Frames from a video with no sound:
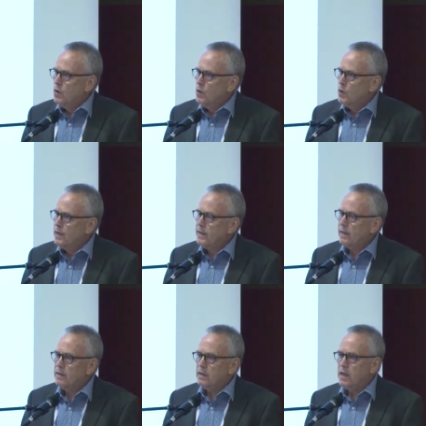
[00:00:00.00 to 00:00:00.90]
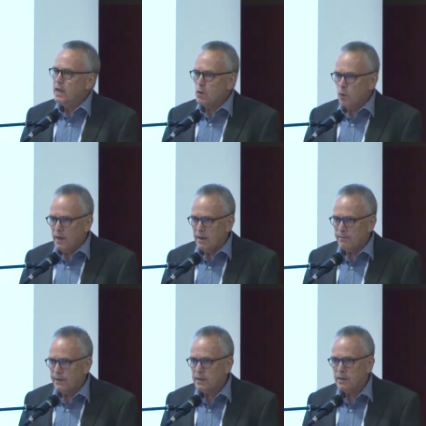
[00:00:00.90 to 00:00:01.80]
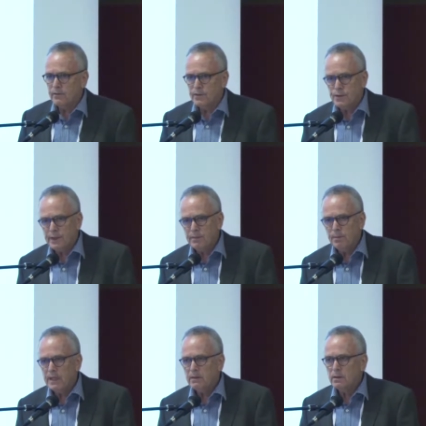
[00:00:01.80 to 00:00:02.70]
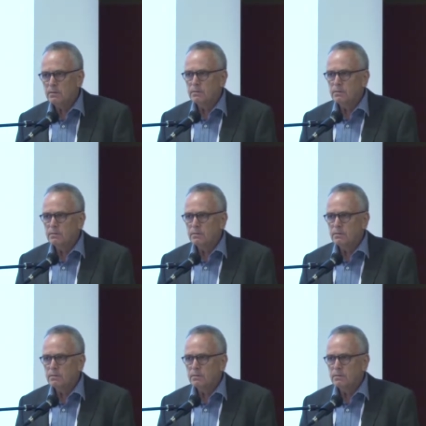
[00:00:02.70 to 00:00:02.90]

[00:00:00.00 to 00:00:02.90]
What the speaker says: we get equally effective treatment,